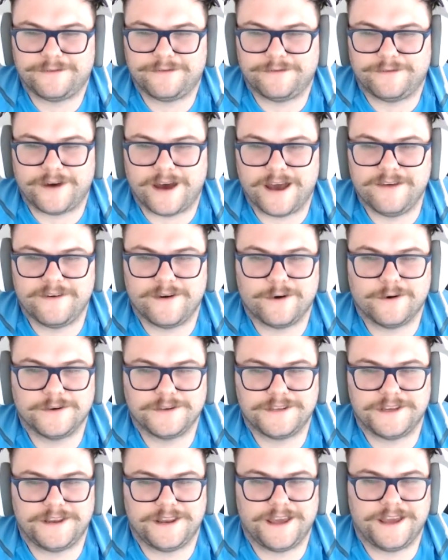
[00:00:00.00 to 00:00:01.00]
five
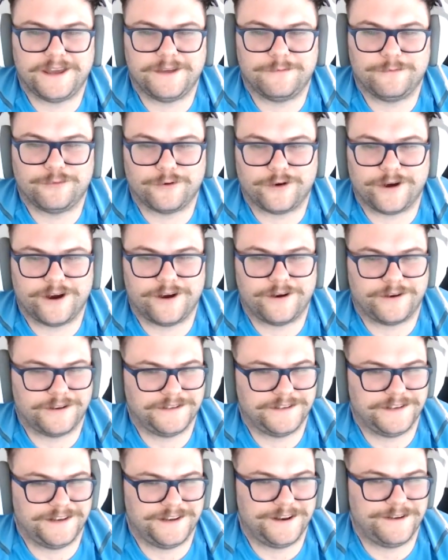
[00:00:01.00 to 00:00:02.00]
hours a day in prayer
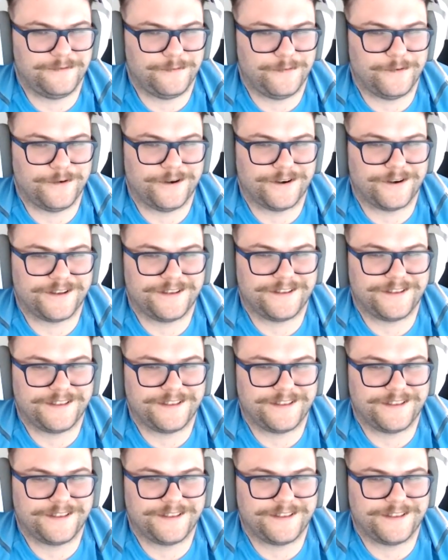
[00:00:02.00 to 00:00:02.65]
because he didn't work.